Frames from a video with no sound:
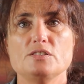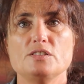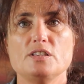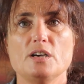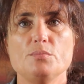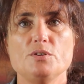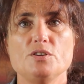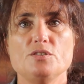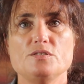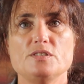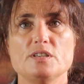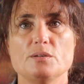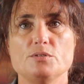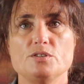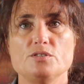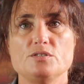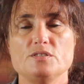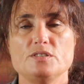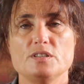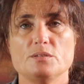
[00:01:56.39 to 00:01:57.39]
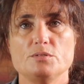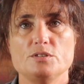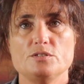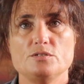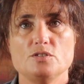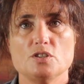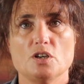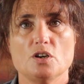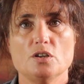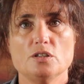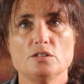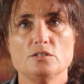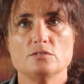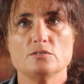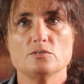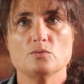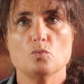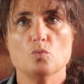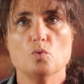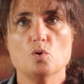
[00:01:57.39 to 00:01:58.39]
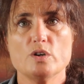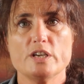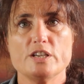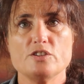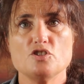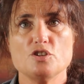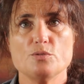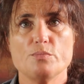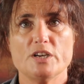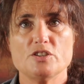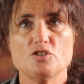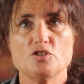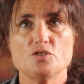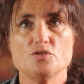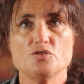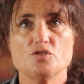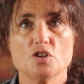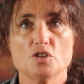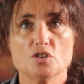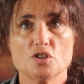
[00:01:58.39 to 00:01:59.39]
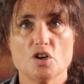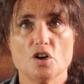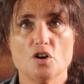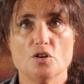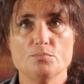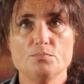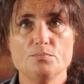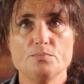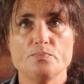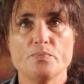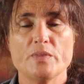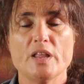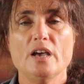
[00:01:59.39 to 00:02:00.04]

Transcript: www.walkingtwobytwo.com.